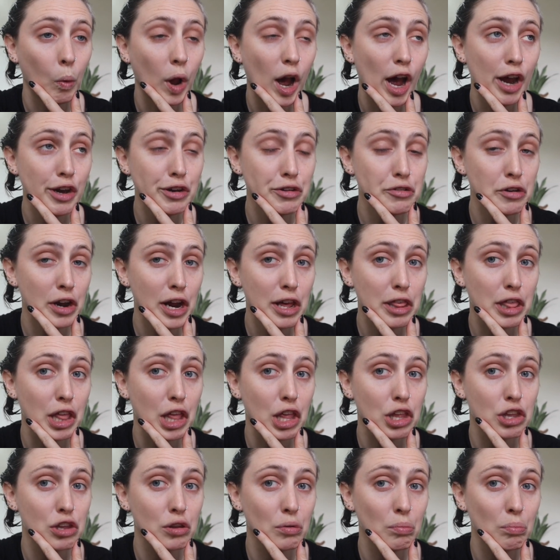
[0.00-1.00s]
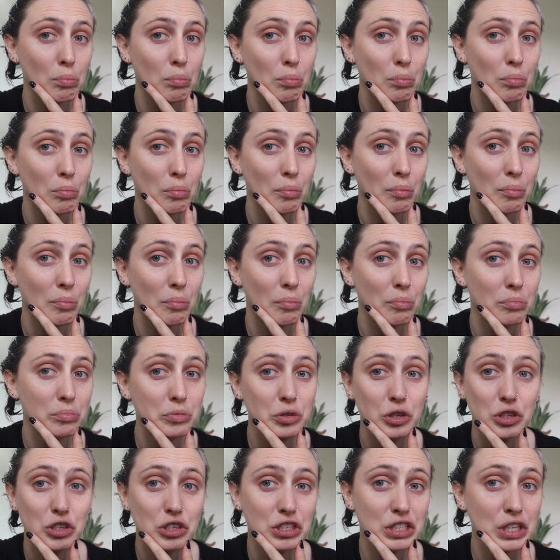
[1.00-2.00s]
I should try this.
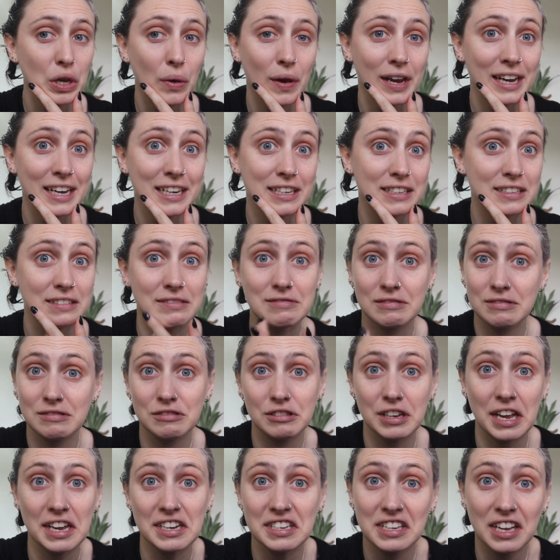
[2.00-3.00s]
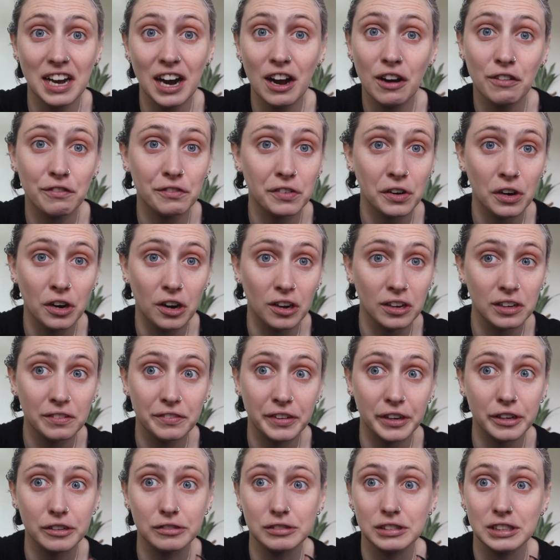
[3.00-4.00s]
Just so I could test it out for all of
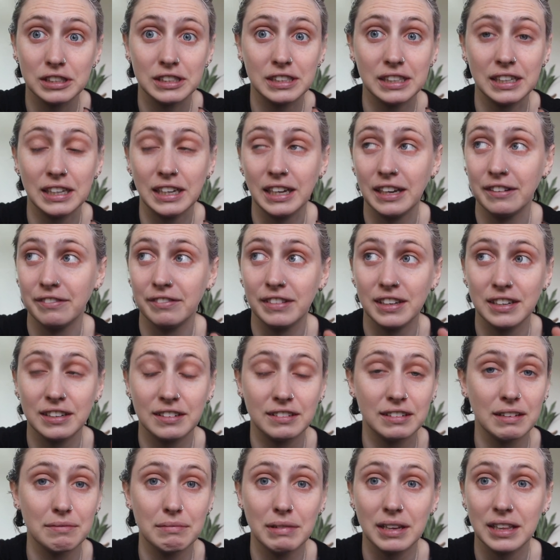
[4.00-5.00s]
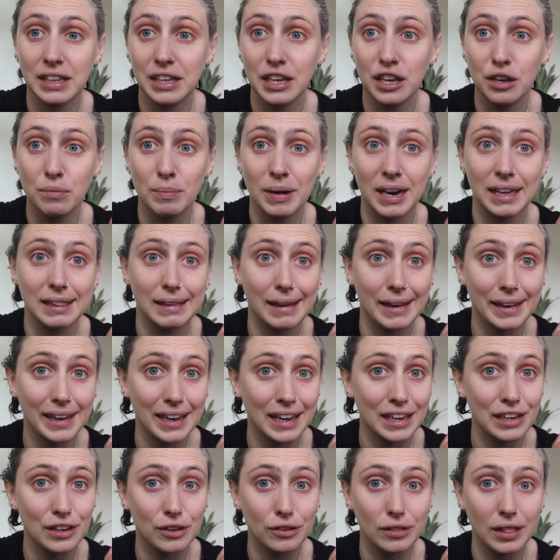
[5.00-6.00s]
you to see if this is something that you might like
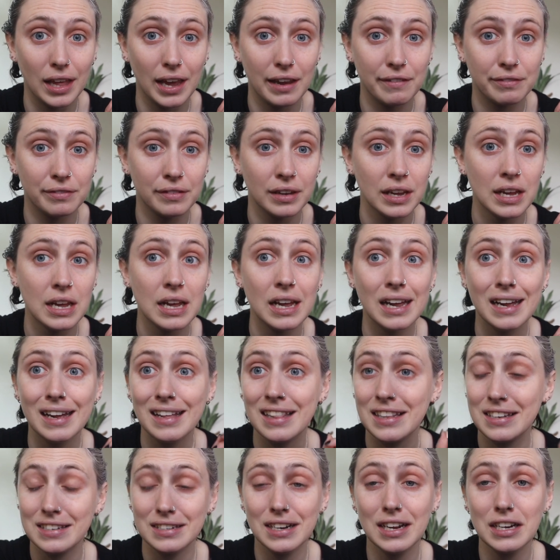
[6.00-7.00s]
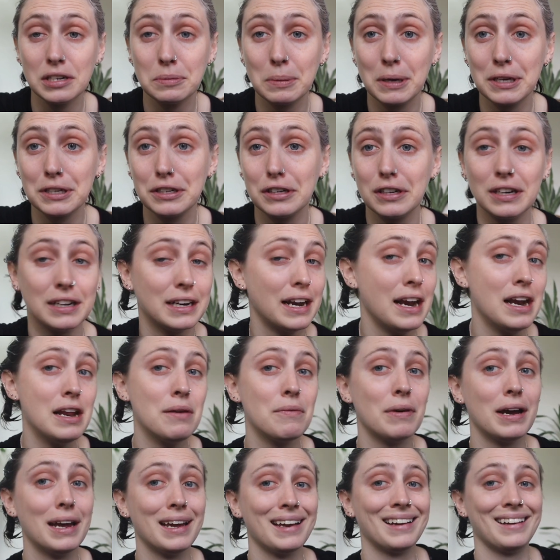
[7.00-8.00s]
in your life. This is not sponsored in any
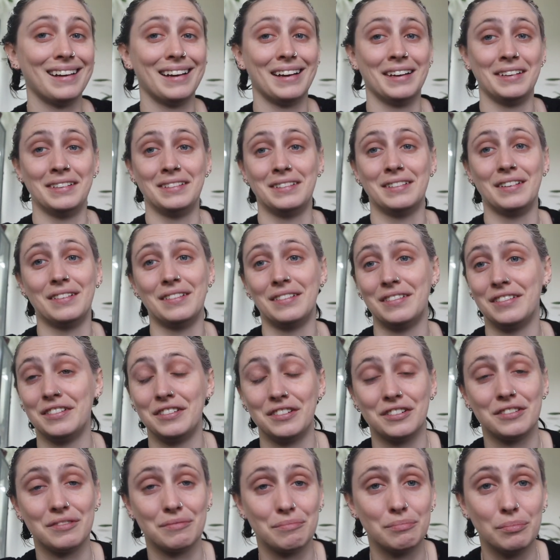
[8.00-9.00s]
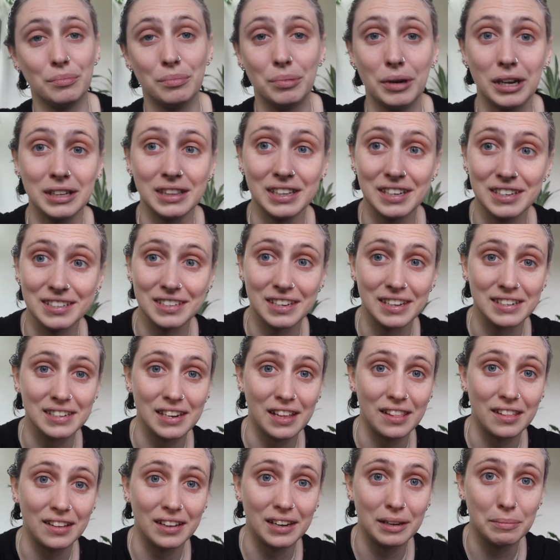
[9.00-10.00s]
way. I just bought this because
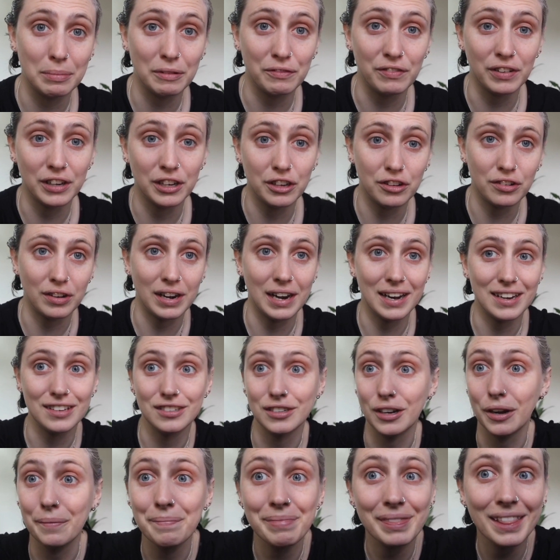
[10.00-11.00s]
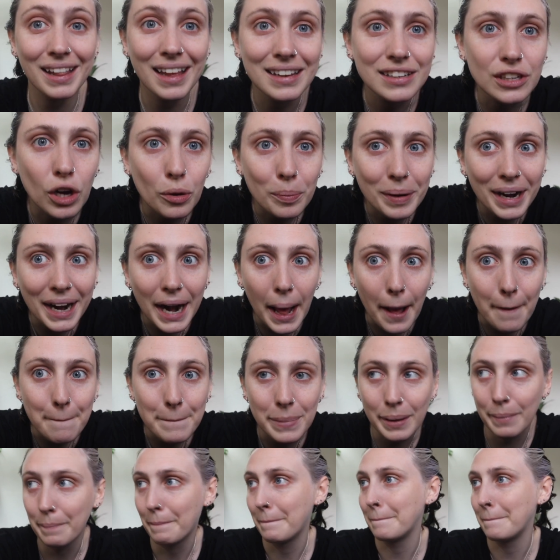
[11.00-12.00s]
I thought it'd be fun to try. So let's open it up.